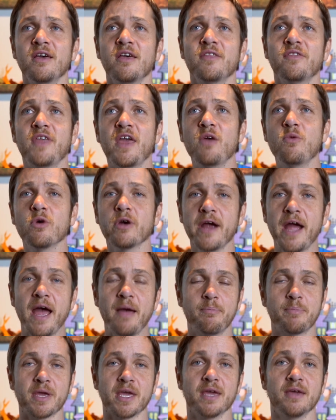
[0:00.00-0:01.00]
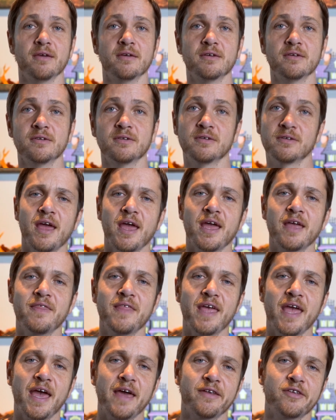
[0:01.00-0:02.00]
they were happy and
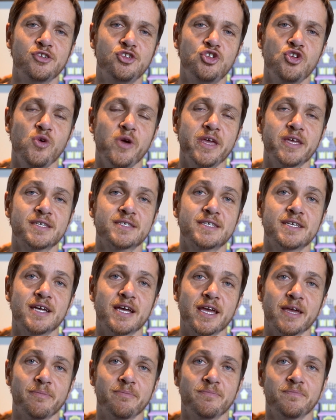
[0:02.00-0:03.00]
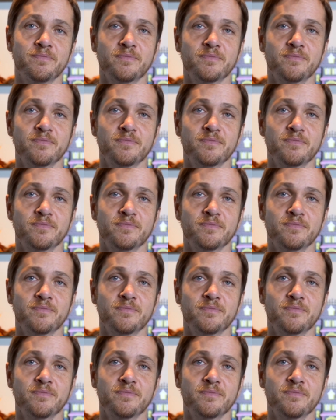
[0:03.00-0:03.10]
they had a joyous time